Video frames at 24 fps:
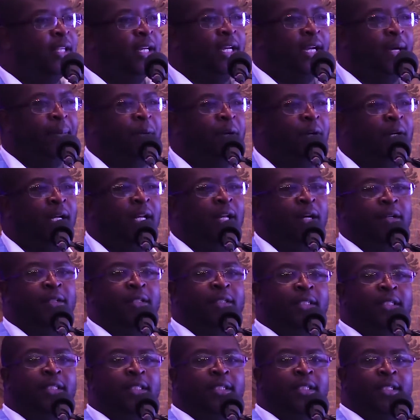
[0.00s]
thing about cloud.
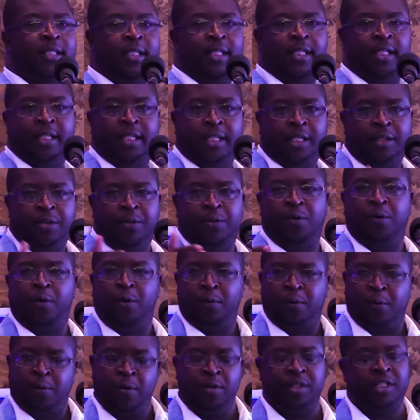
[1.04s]

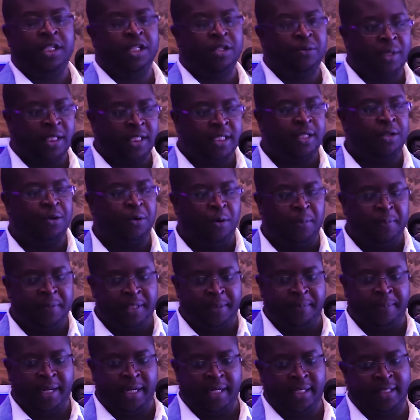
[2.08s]
You continuously
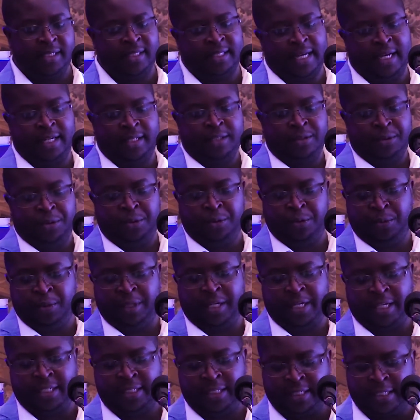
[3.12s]
optimize until you
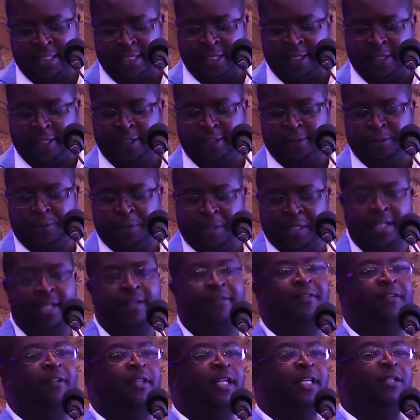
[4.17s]
get to a
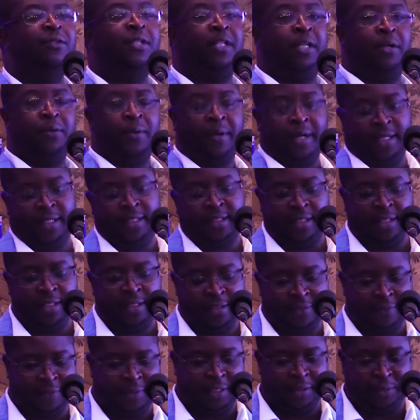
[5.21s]
level that you are quite
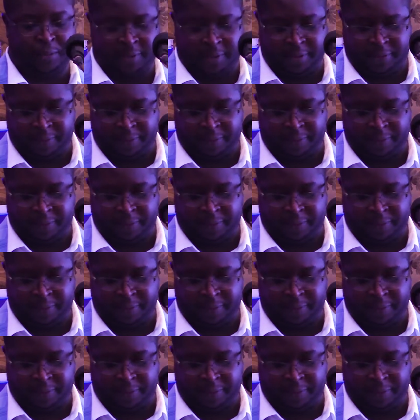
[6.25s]
satisfied.